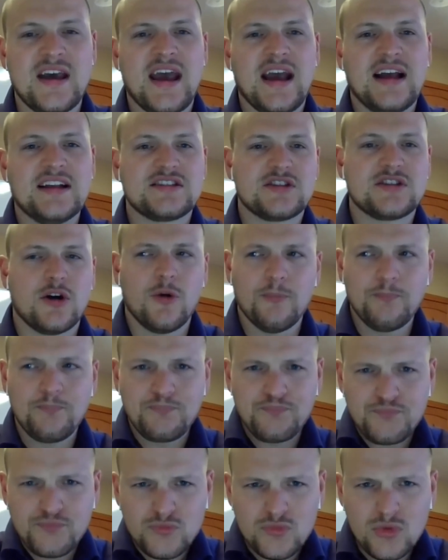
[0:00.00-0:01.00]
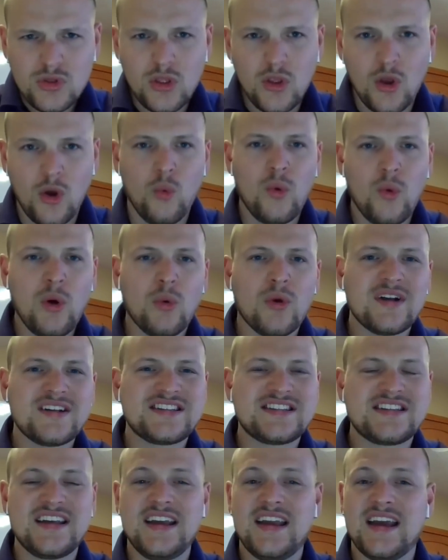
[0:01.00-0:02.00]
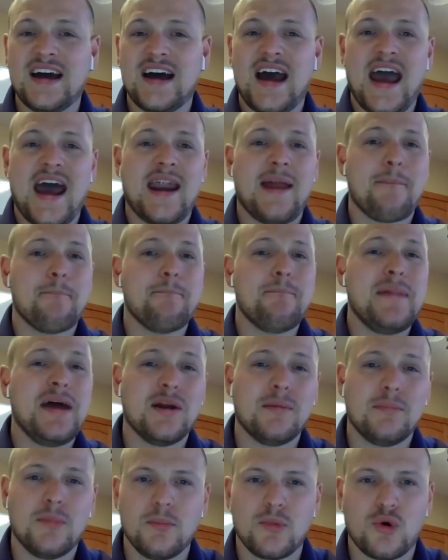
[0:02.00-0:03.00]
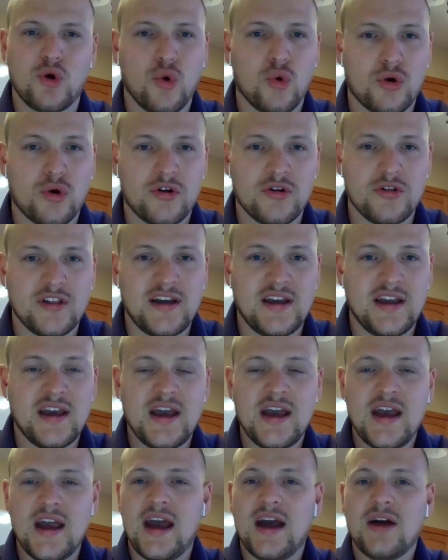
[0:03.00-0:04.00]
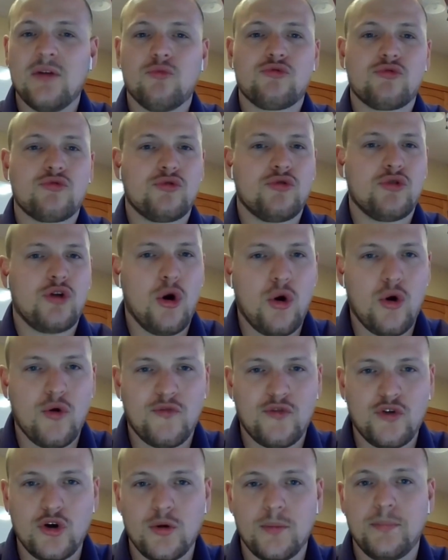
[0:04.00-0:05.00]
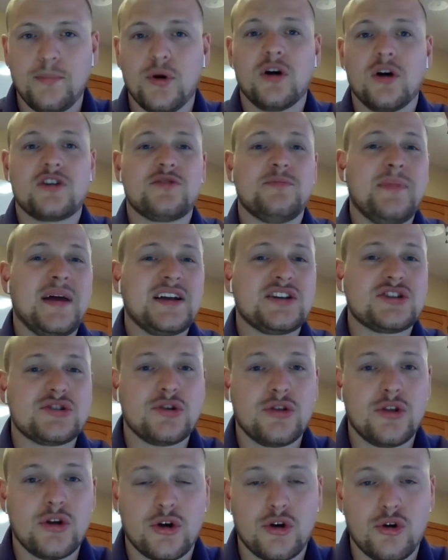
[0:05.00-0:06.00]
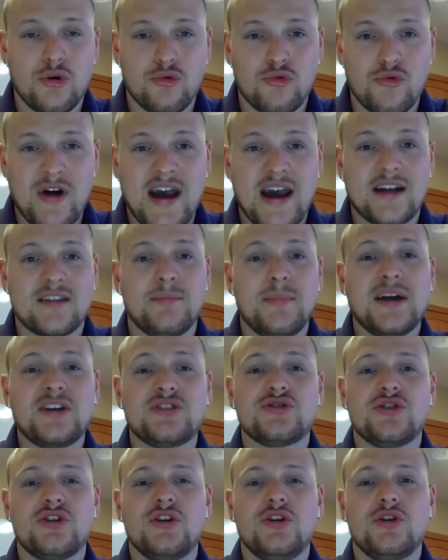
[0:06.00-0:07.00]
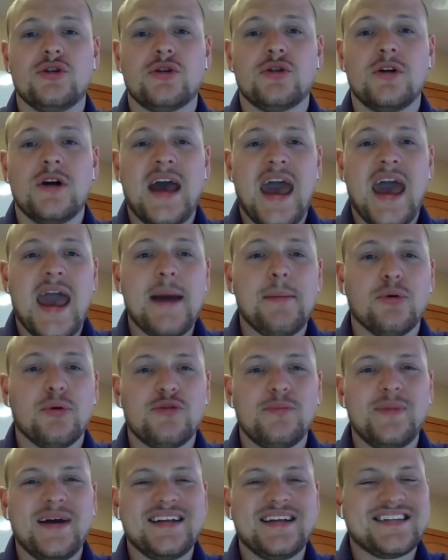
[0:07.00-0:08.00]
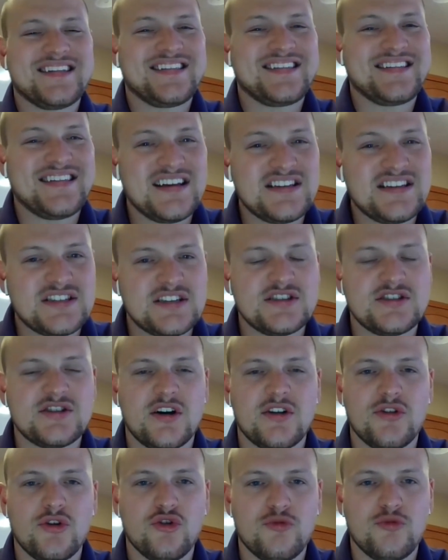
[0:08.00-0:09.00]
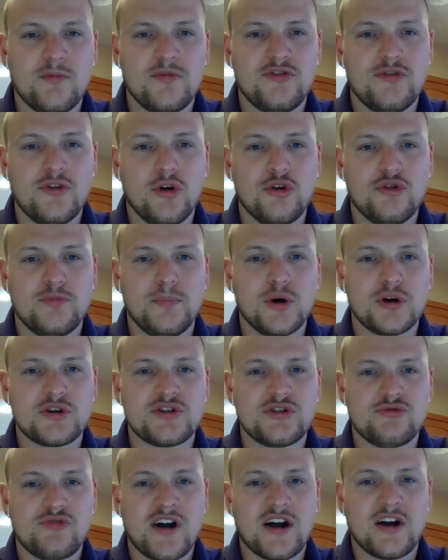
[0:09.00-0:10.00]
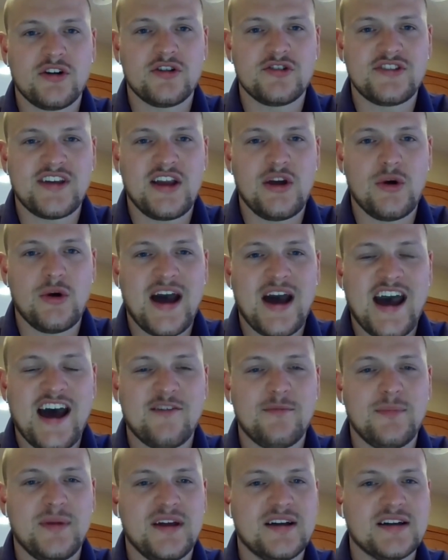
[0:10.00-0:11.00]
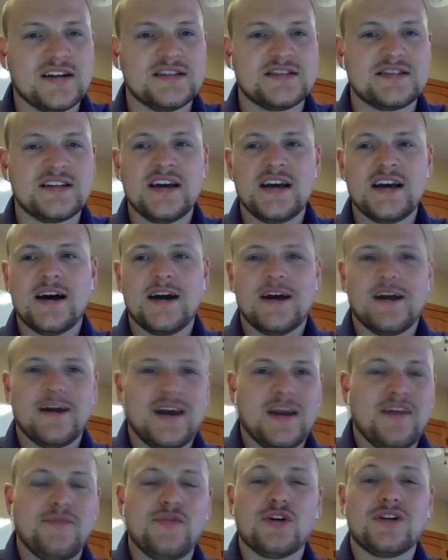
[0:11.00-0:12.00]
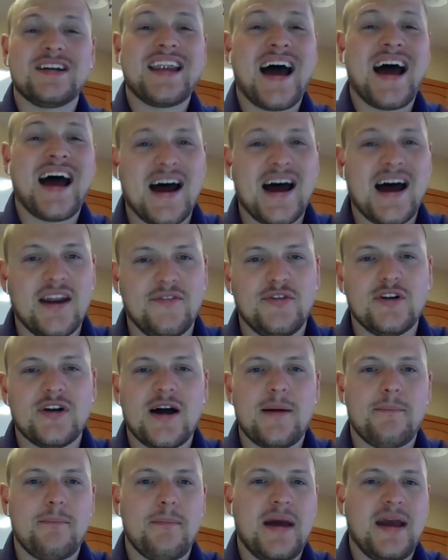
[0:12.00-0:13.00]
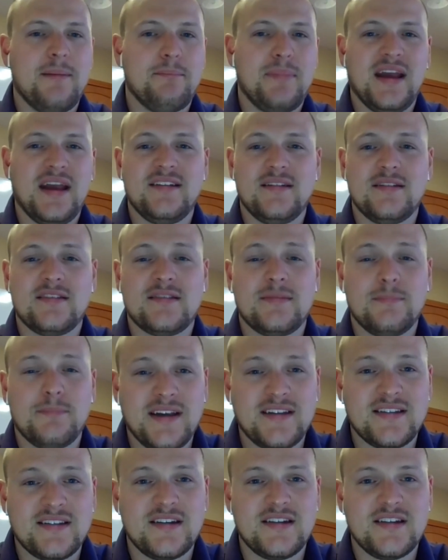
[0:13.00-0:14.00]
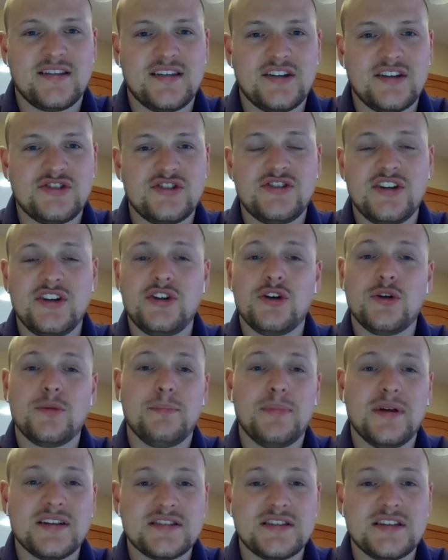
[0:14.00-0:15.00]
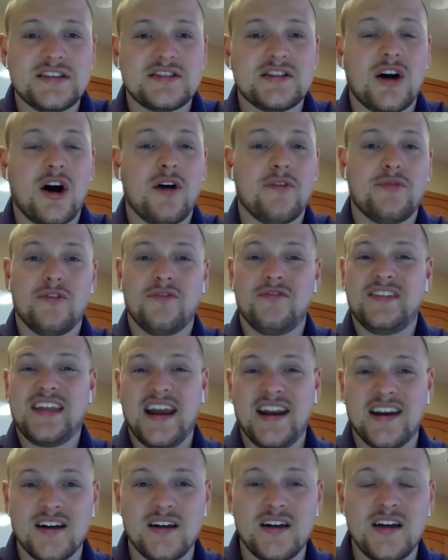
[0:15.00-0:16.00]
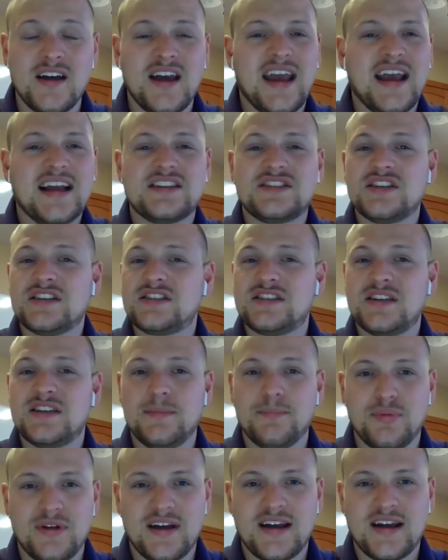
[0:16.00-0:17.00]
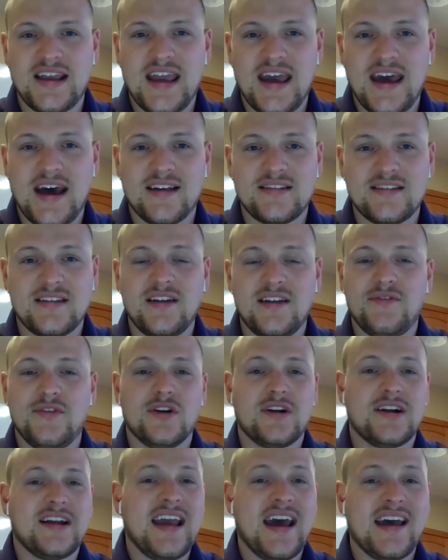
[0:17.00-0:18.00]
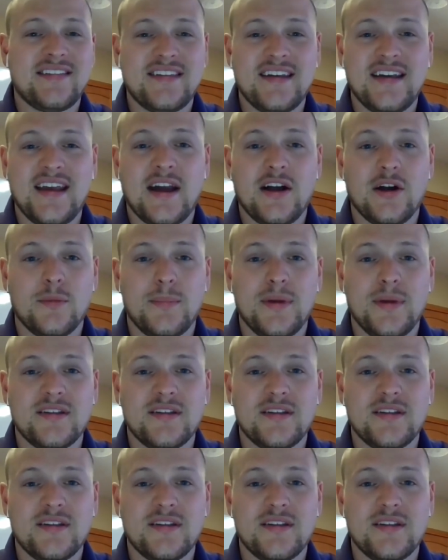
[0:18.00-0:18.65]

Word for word: And so we want to see you at a minimum quarterly and go over your books, make sure they're correct, make sure you're able to make decisions on the, those books and records that you have. Because uh, if you're not, if you're not base, basing decisions in your business off of data, it's just simply a guess. And if you're guessing at your